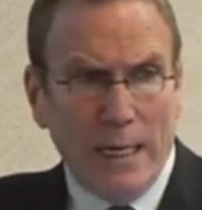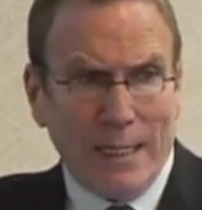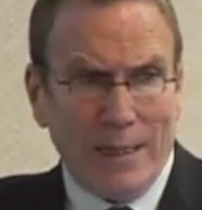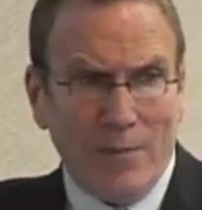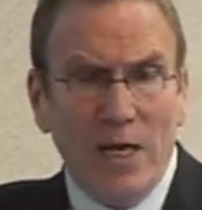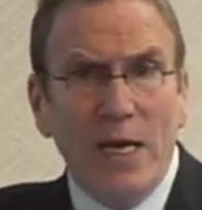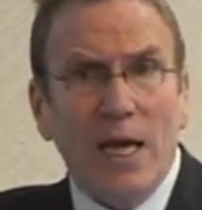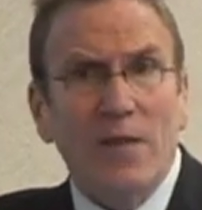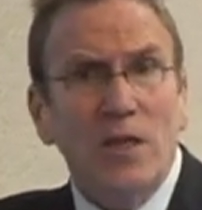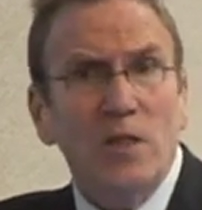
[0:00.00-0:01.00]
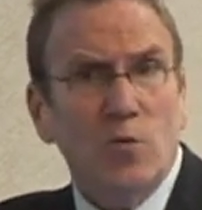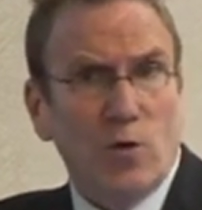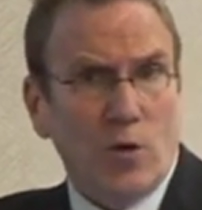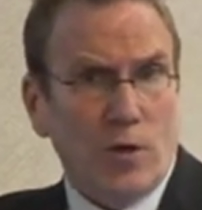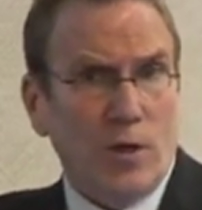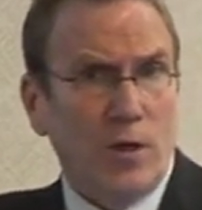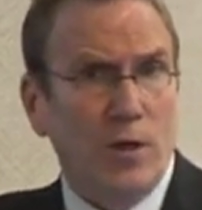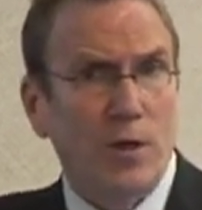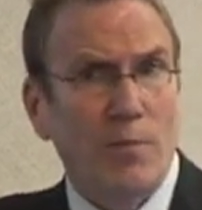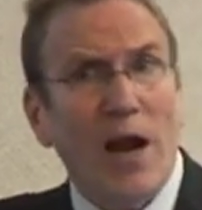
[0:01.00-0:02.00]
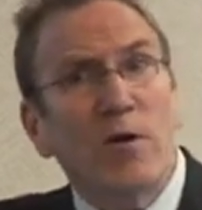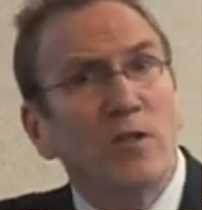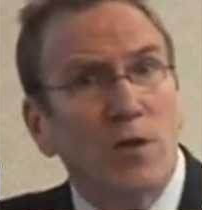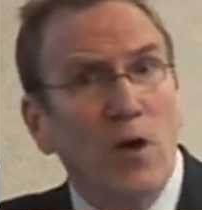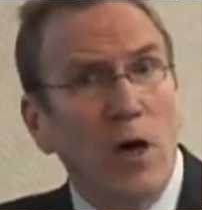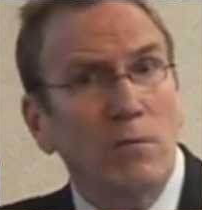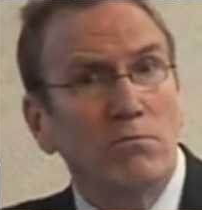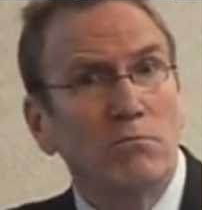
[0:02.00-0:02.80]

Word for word: Um, and these were, parents had gone.